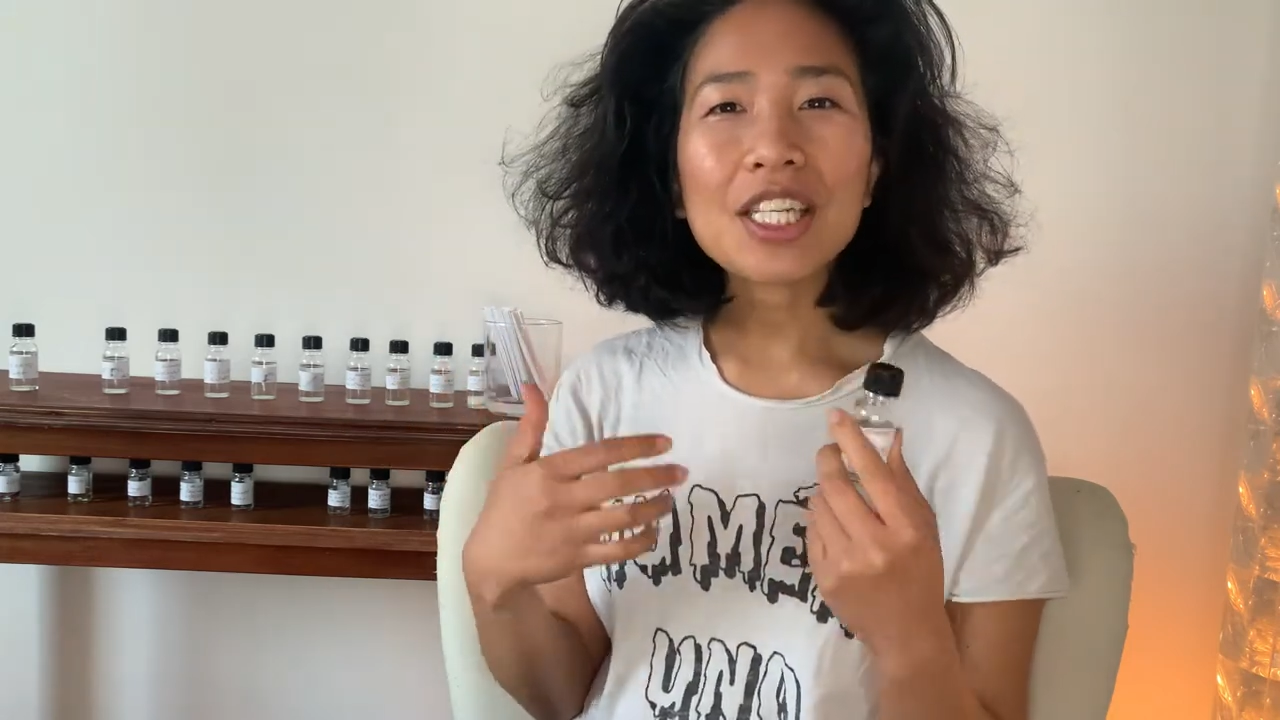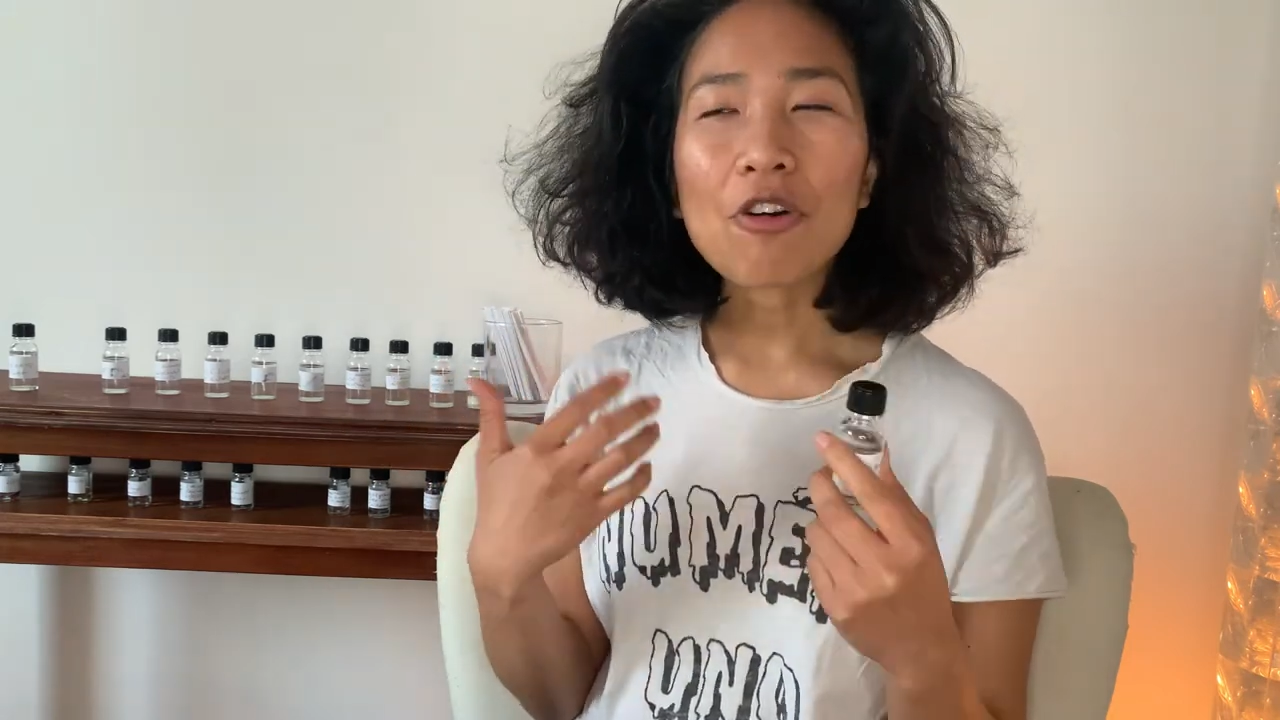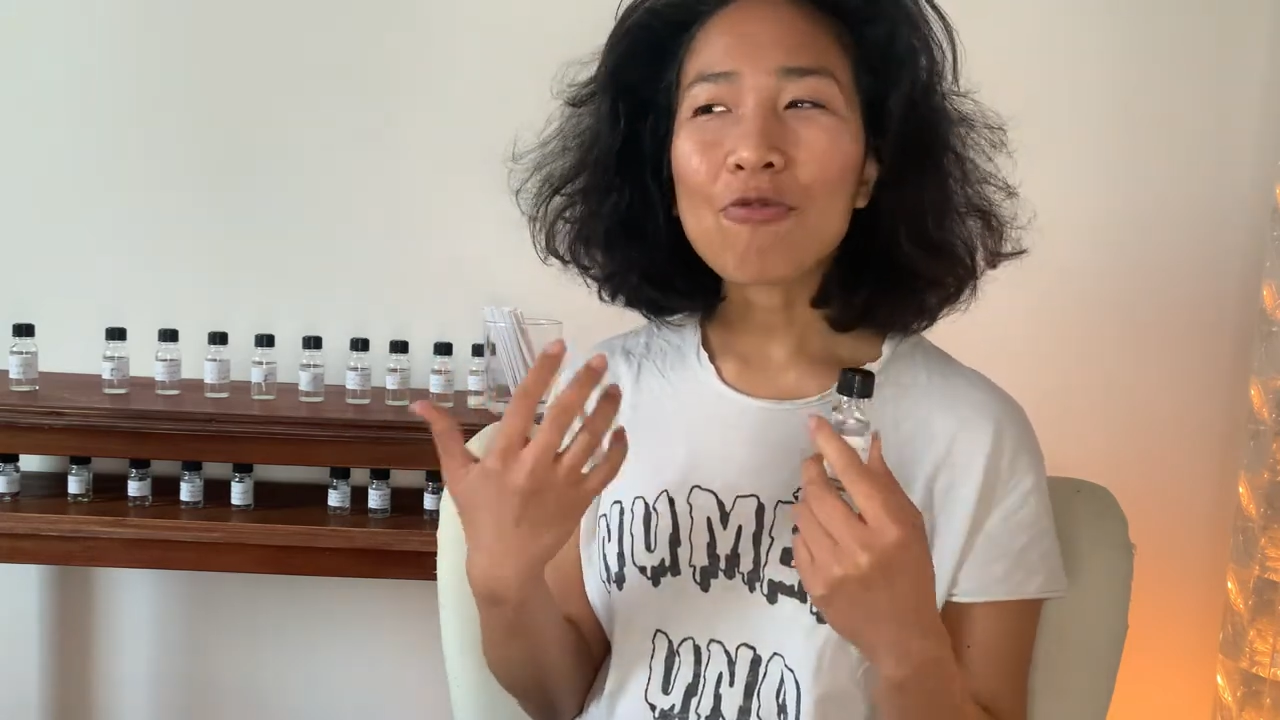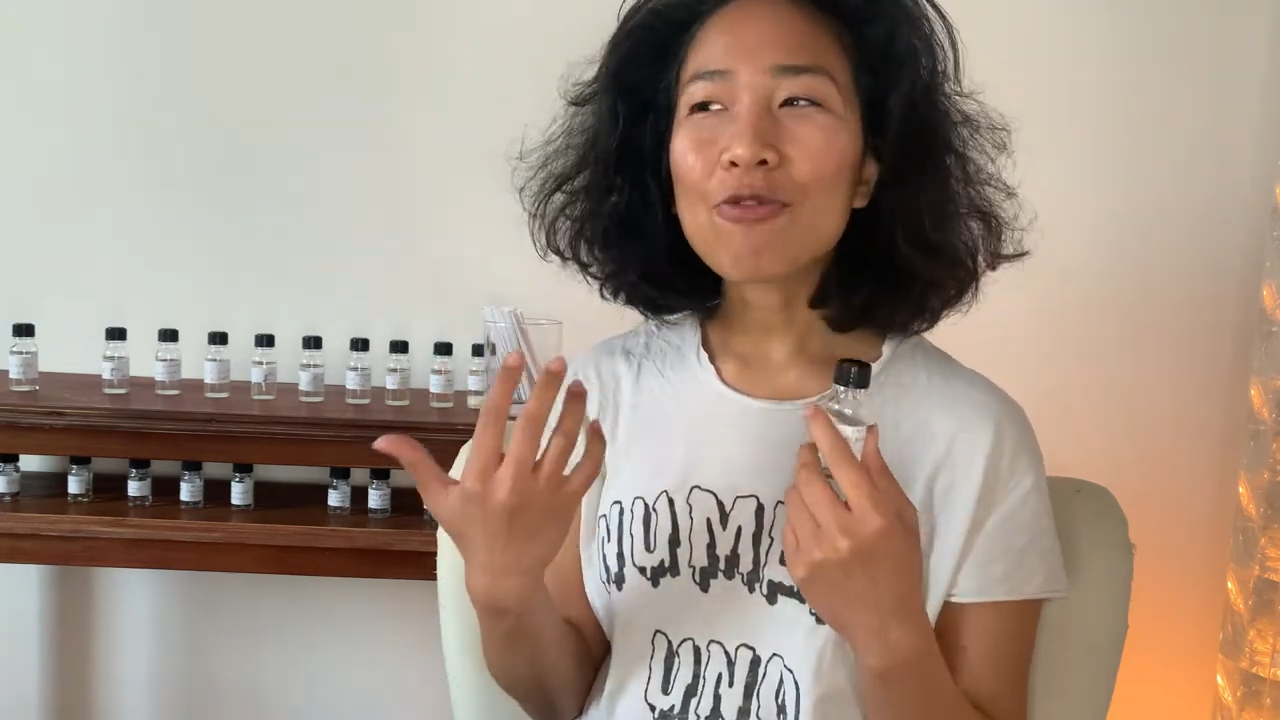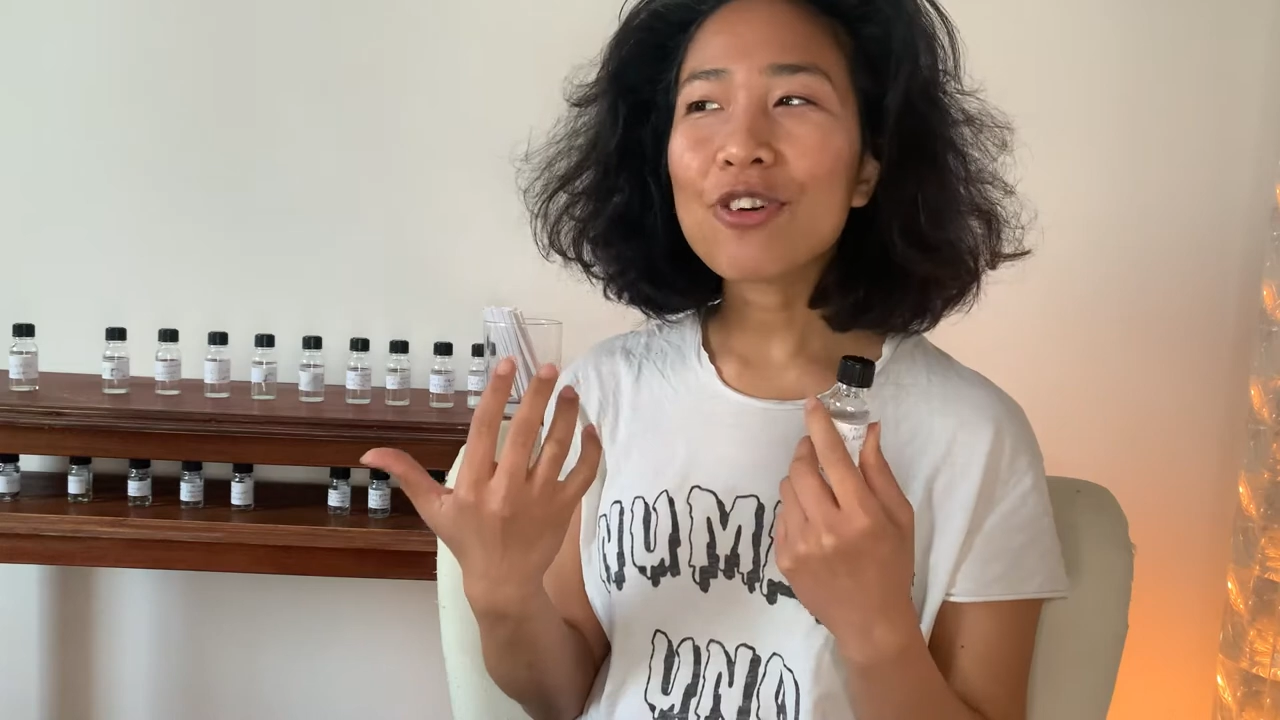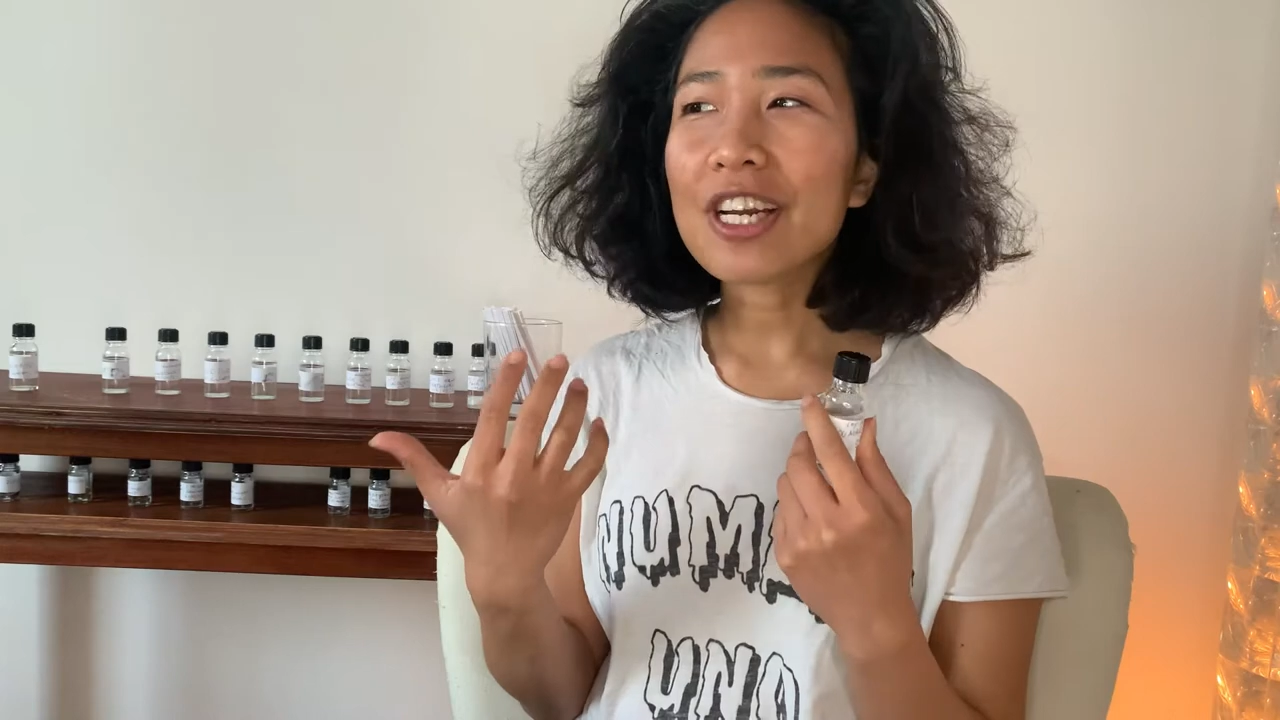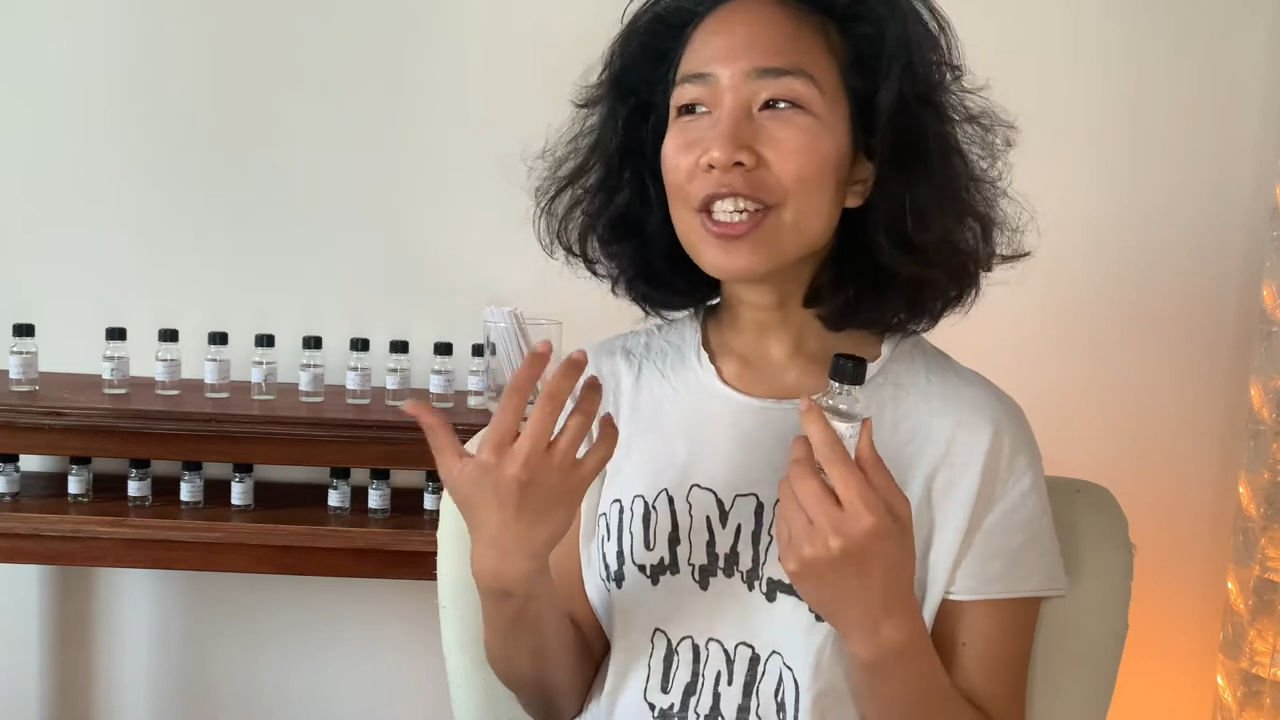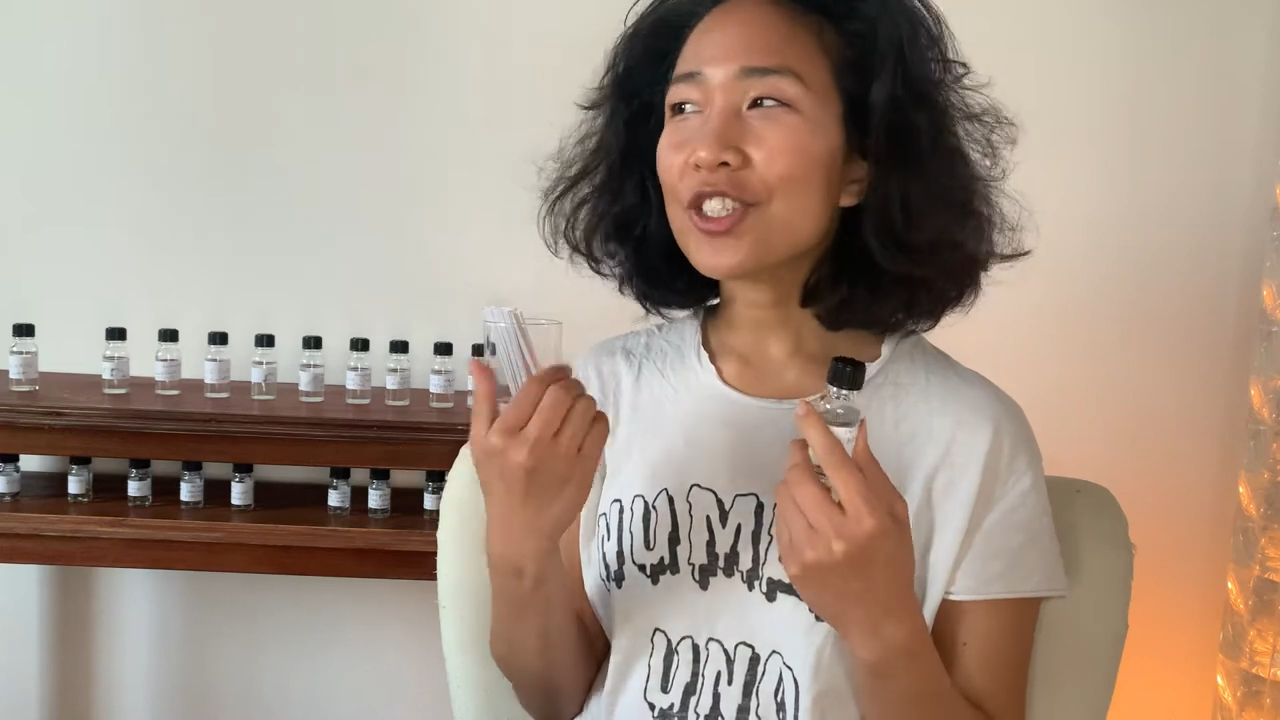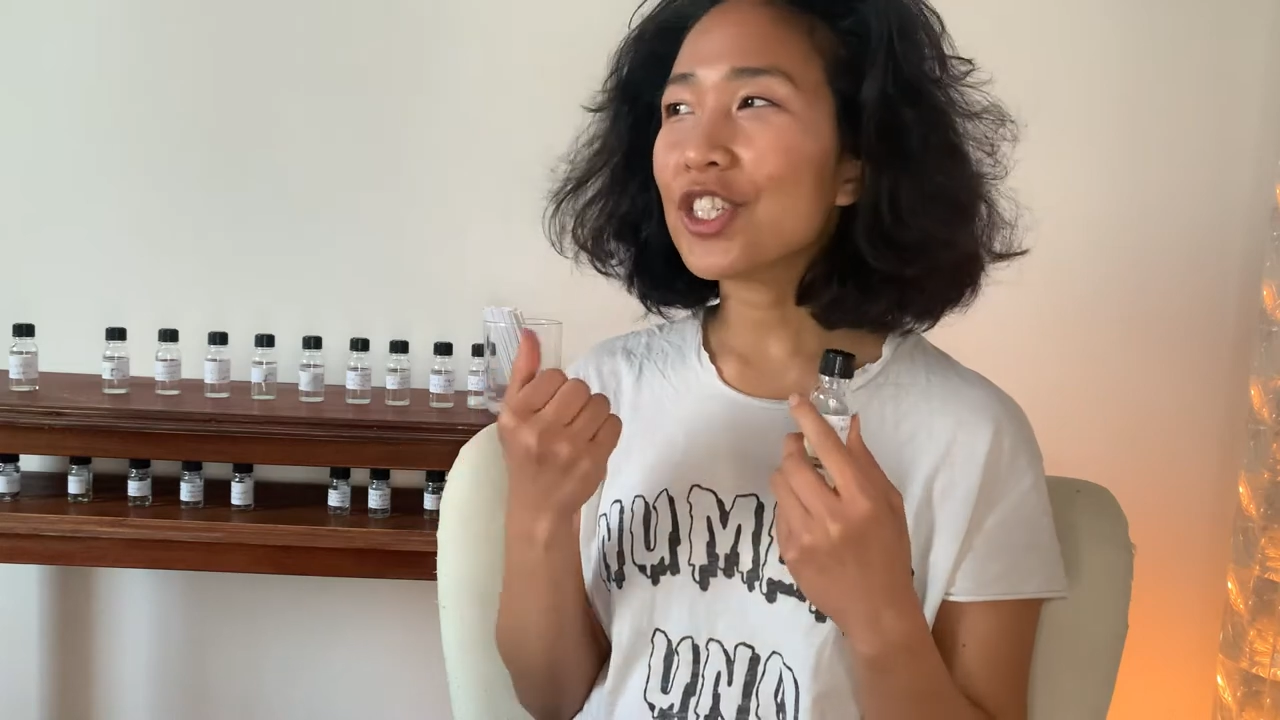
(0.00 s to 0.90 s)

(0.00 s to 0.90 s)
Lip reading: and rich